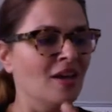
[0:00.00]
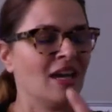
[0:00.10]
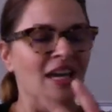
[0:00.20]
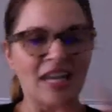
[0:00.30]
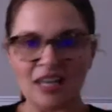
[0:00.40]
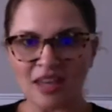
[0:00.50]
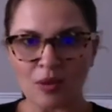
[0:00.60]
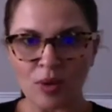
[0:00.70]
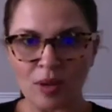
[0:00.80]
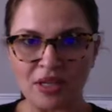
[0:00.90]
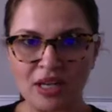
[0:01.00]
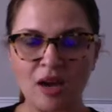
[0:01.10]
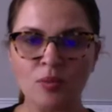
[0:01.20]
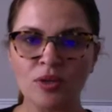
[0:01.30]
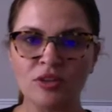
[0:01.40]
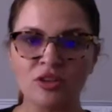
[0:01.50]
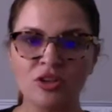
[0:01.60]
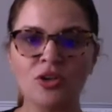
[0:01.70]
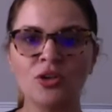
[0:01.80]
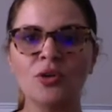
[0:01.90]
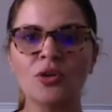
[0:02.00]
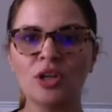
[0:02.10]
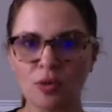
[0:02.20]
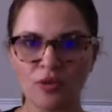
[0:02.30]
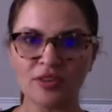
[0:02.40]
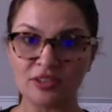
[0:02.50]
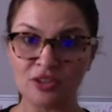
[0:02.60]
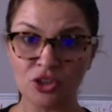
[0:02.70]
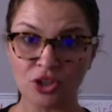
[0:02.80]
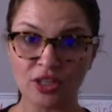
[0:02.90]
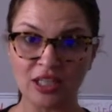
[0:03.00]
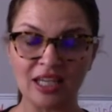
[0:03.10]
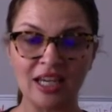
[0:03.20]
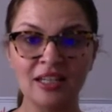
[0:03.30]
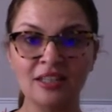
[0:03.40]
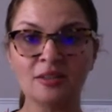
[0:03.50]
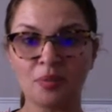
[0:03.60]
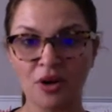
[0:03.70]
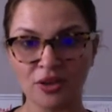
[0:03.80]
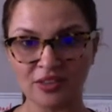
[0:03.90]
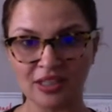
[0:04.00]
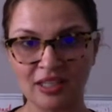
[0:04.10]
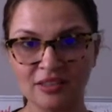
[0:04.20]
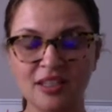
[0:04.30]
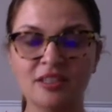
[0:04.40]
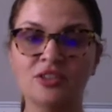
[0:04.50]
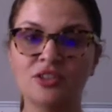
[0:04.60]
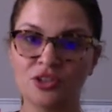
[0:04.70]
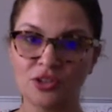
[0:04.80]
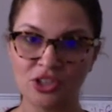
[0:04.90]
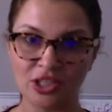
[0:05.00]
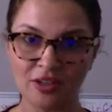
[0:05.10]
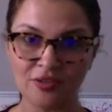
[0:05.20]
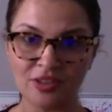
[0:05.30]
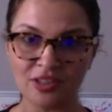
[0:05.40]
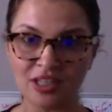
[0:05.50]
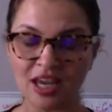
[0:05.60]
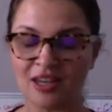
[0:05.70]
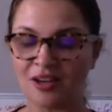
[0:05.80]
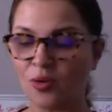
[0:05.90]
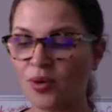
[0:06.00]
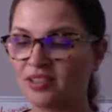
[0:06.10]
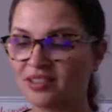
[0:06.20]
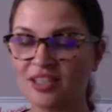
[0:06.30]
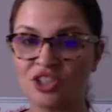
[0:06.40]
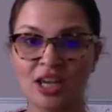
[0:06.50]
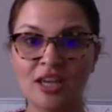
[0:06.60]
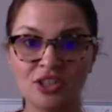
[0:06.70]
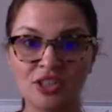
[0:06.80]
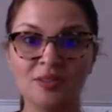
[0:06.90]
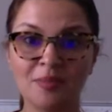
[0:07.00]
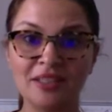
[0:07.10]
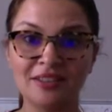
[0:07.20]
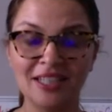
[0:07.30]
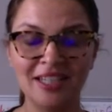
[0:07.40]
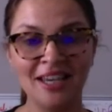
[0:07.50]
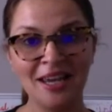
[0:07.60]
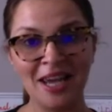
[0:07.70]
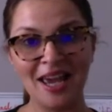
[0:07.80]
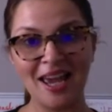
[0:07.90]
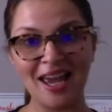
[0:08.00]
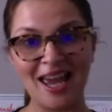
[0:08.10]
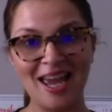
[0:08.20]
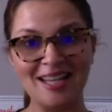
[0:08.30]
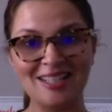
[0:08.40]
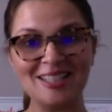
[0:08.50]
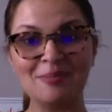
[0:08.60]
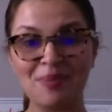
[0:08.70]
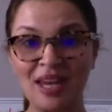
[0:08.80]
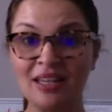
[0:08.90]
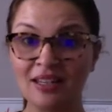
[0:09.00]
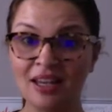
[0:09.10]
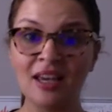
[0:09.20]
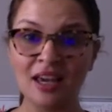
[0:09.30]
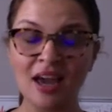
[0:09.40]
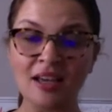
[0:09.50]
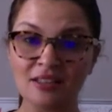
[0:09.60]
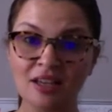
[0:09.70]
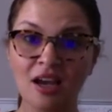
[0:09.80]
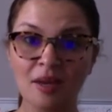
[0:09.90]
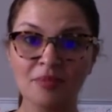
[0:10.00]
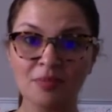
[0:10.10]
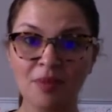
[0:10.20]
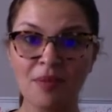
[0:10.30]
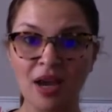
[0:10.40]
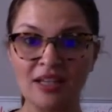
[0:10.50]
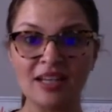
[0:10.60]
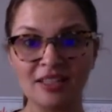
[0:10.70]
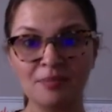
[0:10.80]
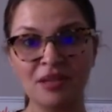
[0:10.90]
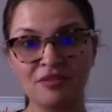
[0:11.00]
hear that webinar with you, go on this journey. It is a process. Things do shift, and I always say change is messy. And it's been, at times, my mind has been